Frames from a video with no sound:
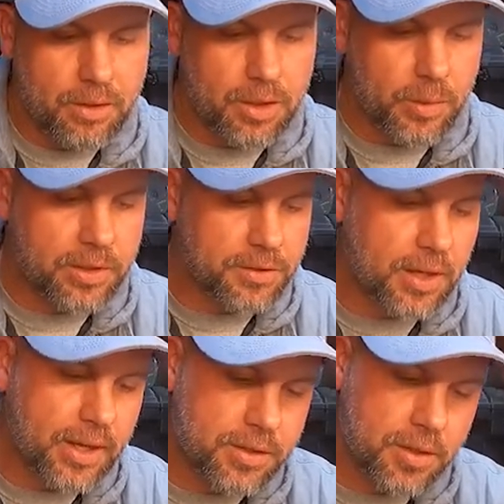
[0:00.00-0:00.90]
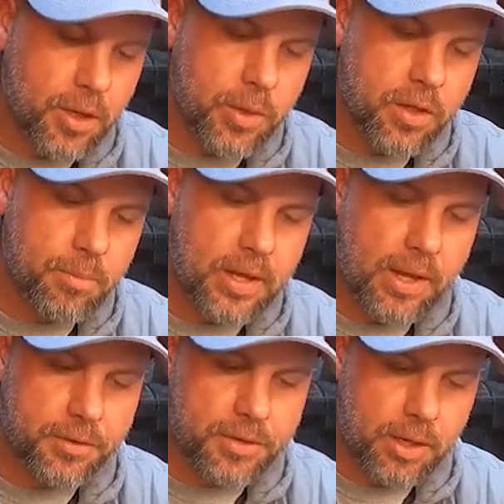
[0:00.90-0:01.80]
you know, inside to know what the
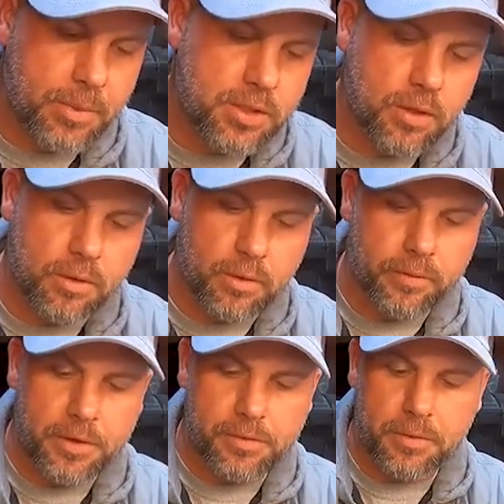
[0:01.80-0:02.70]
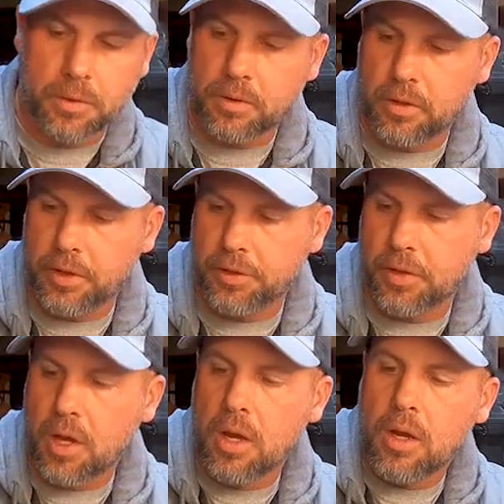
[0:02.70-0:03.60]
outside material of this filter is.
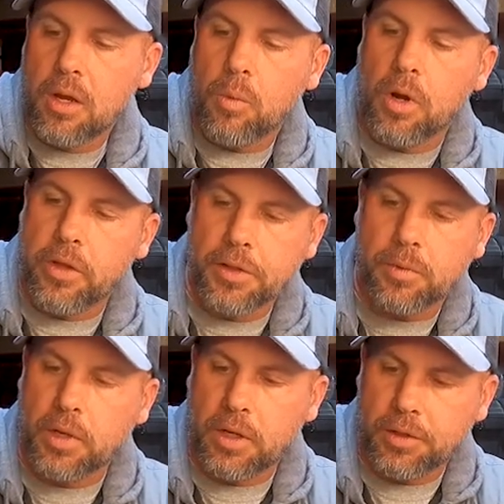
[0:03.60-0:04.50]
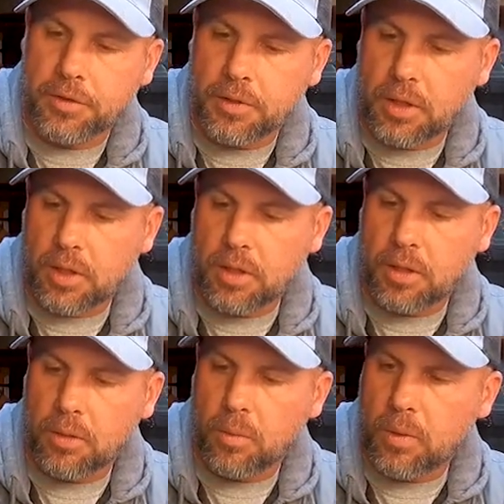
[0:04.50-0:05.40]
Where this one is,
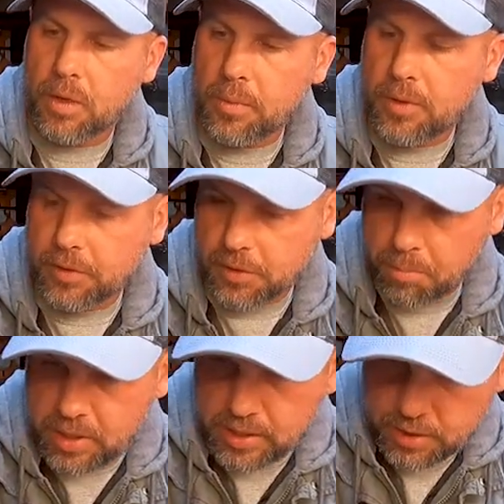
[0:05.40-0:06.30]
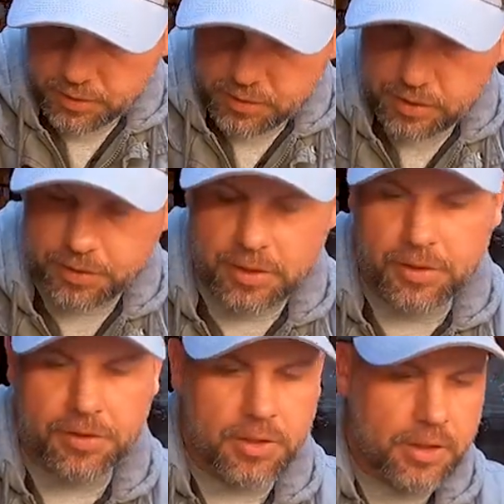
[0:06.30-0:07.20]
I believe it's a
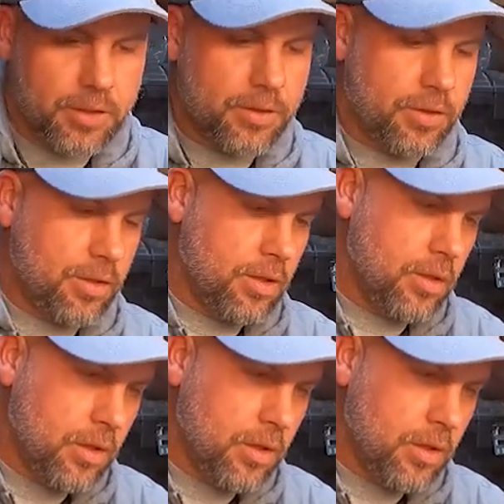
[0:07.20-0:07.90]
PA66.